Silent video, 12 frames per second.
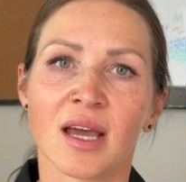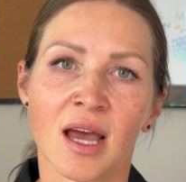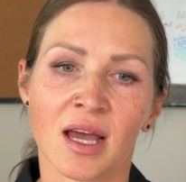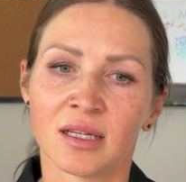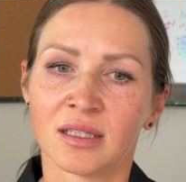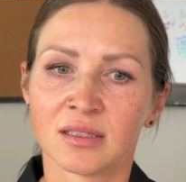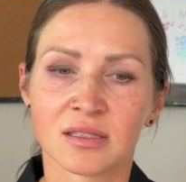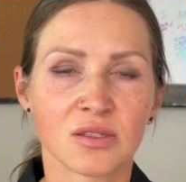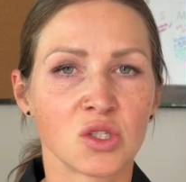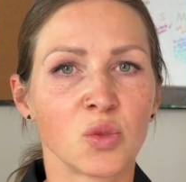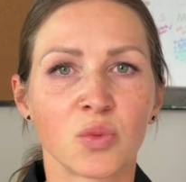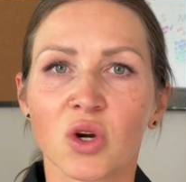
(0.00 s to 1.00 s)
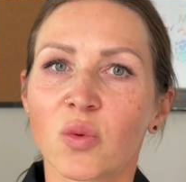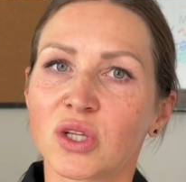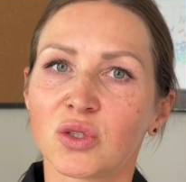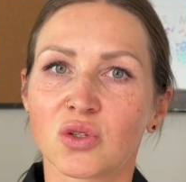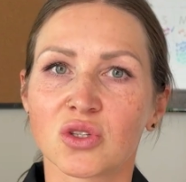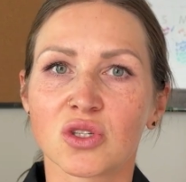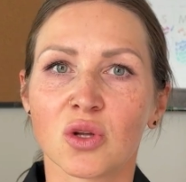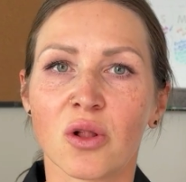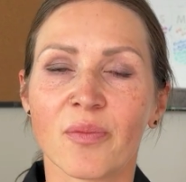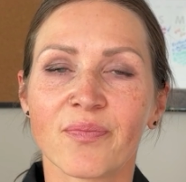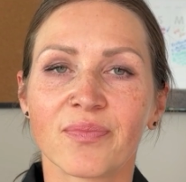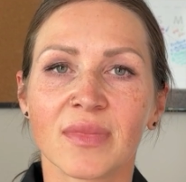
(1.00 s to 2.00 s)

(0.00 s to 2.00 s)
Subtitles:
and super quick to install.